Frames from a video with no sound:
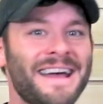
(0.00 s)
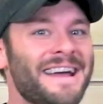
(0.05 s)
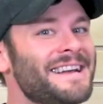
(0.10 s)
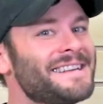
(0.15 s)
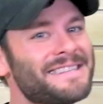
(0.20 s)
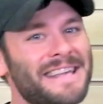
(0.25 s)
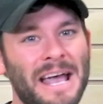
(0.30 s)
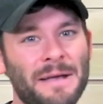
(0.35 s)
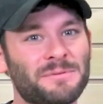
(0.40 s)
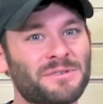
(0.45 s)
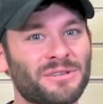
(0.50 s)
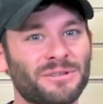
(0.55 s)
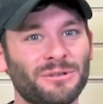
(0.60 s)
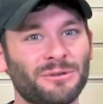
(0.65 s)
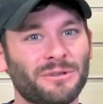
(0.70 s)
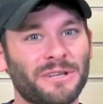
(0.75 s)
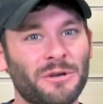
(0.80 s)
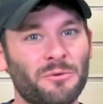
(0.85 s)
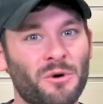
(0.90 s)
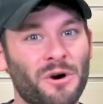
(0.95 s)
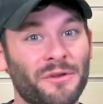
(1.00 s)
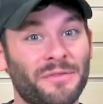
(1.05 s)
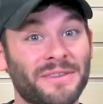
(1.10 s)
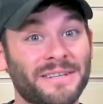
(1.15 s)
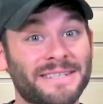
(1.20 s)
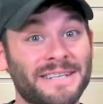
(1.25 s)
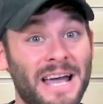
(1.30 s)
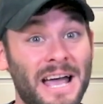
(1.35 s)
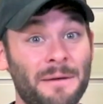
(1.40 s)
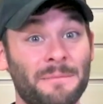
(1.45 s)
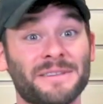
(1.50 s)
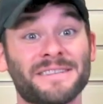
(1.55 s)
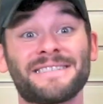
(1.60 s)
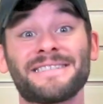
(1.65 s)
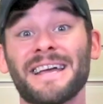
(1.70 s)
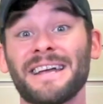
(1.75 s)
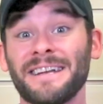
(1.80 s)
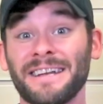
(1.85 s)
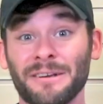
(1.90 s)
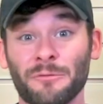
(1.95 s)
is absolutely worth the time in
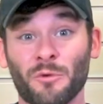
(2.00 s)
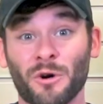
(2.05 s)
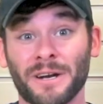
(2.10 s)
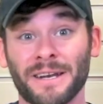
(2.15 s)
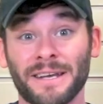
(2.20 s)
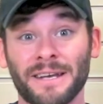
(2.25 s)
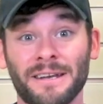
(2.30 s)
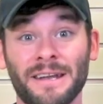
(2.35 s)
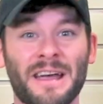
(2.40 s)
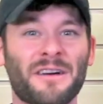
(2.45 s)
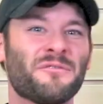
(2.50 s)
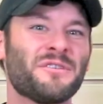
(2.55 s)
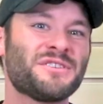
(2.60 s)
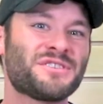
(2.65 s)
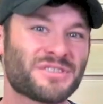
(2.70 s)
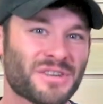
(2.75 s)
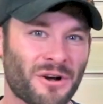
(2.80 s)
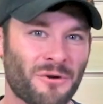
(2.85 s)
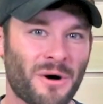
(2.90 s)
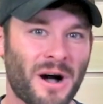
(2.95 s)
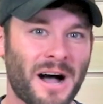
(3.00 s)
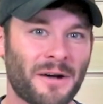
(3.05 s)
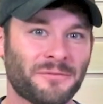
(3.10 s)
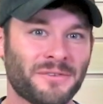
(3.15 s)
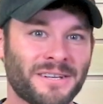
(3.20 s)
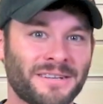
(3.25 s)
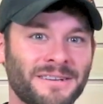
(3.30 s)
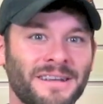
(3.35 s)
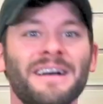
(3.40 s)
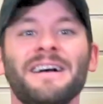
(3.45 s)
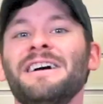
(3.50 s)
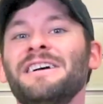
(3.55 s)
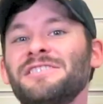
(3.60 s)
sending one in every so often,